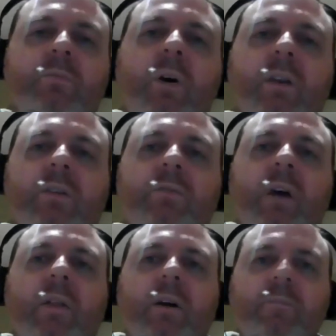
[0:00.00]
Spike and his
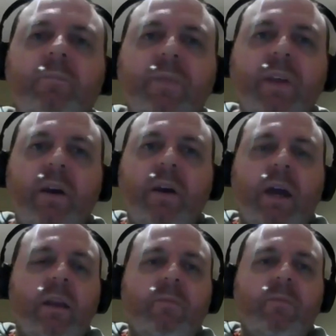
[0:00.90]
father.
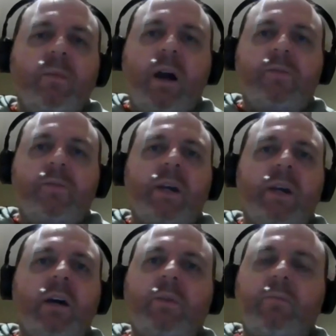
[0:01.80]
And after the
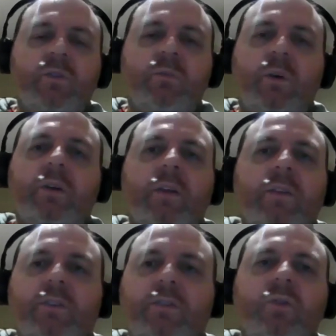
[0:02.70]
argument, Spike's
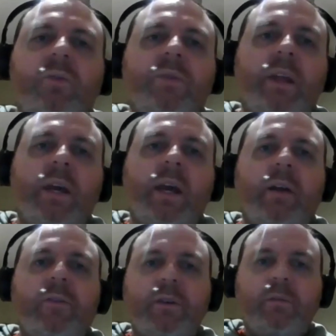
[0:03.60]
father just storms out of the
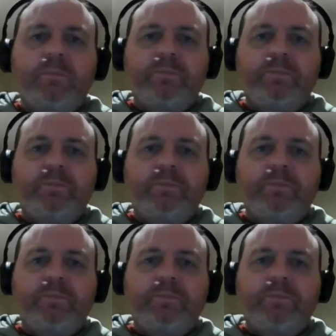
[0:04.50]
house.